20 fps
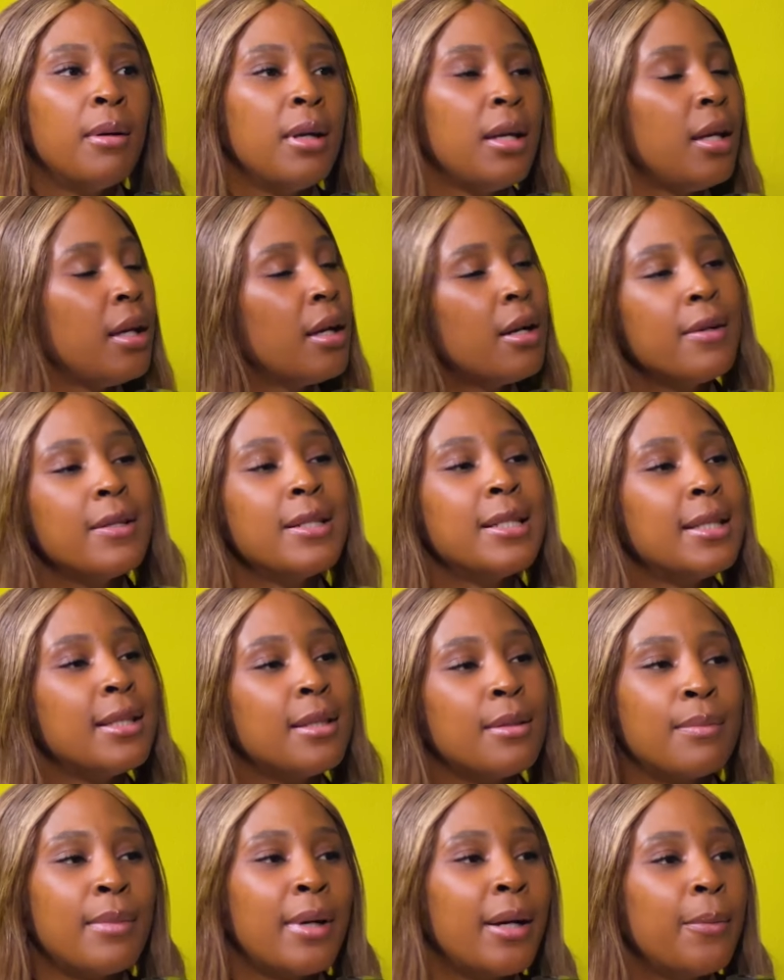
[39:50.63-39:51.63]
Here in
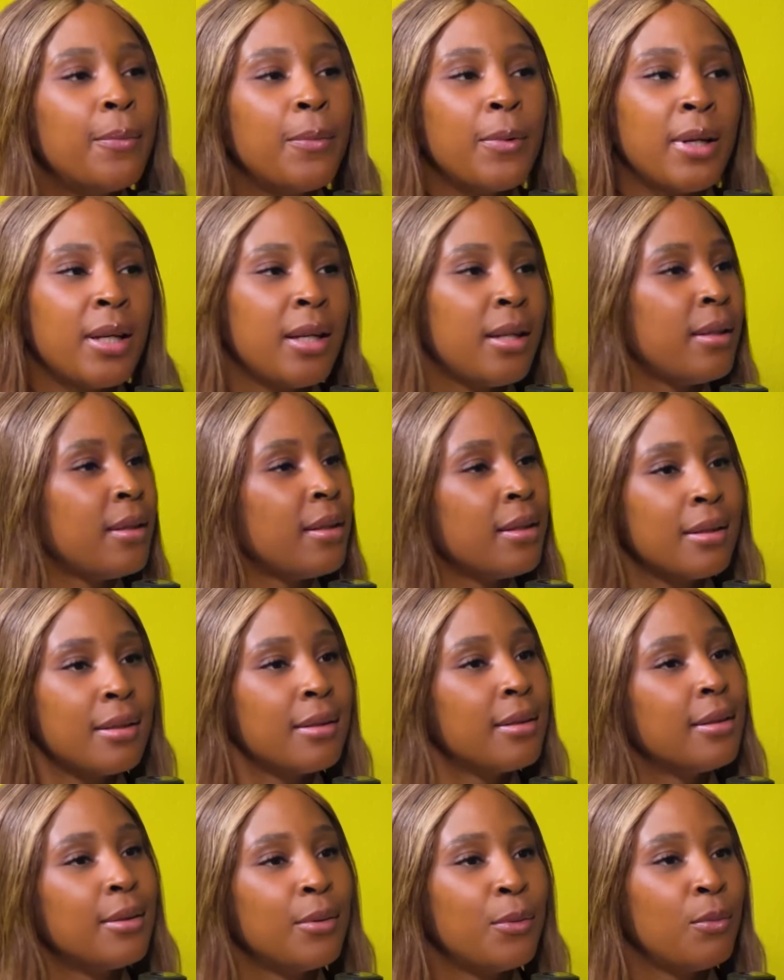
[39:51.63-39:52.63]
Zimbabwe,
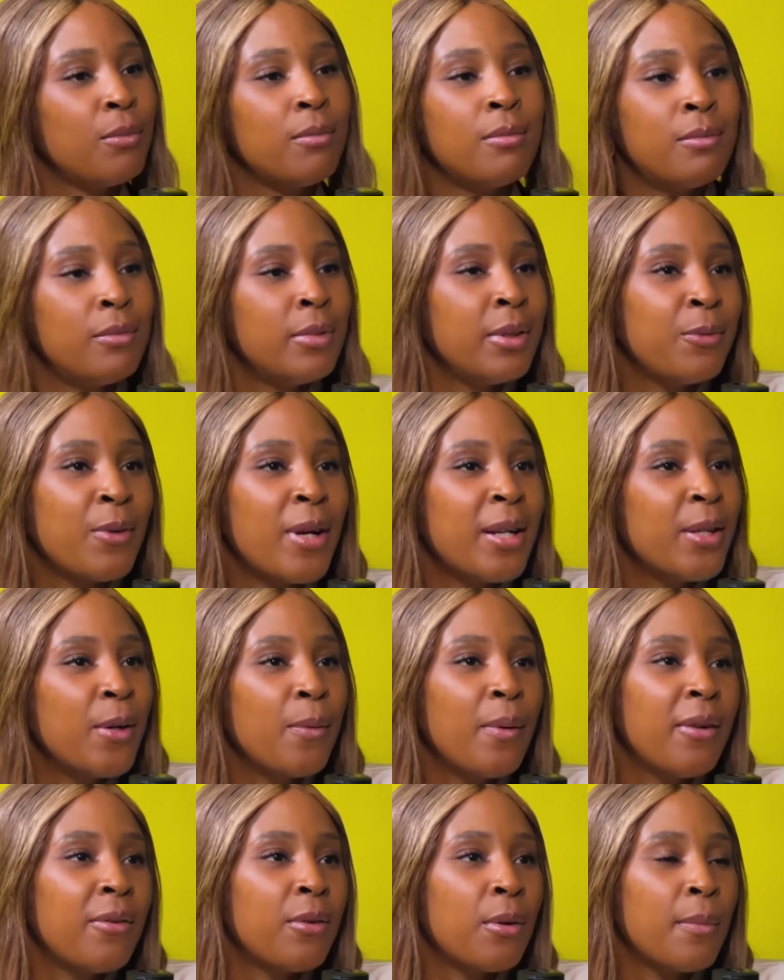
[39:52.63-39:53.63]
we run
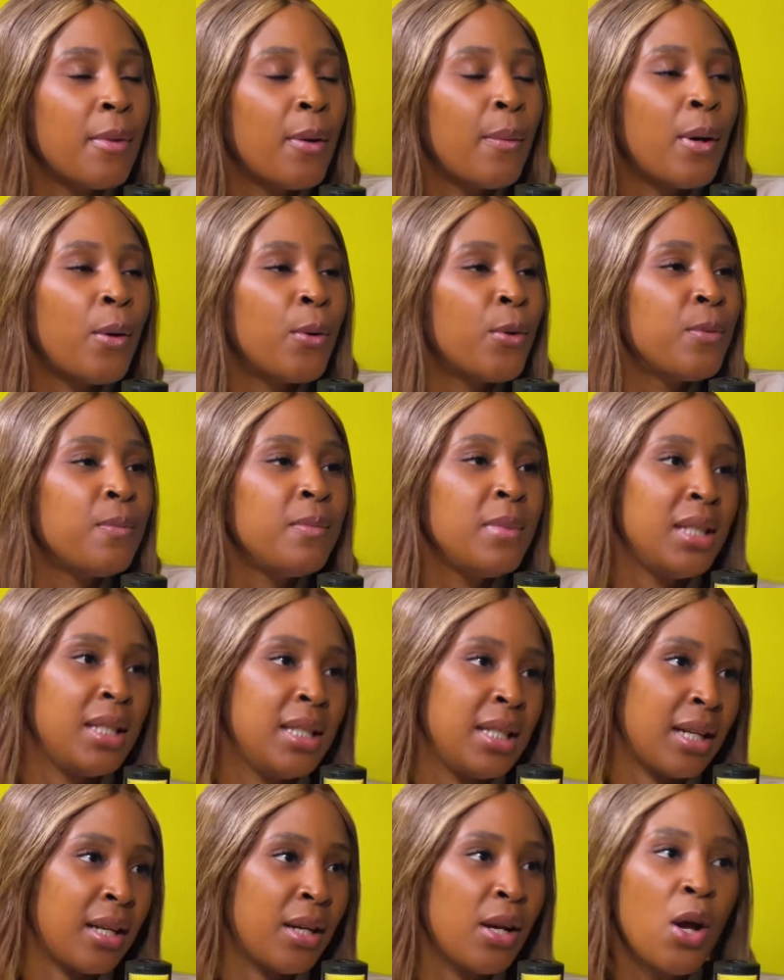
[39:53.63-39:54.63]
away from our own
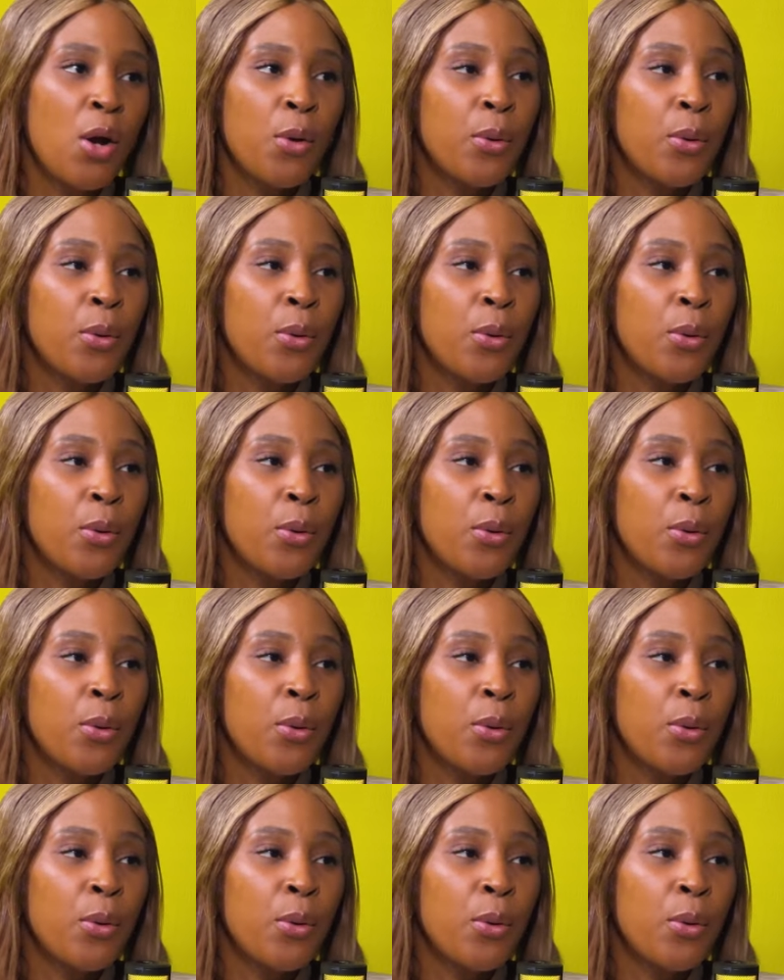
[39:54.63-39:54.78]
media.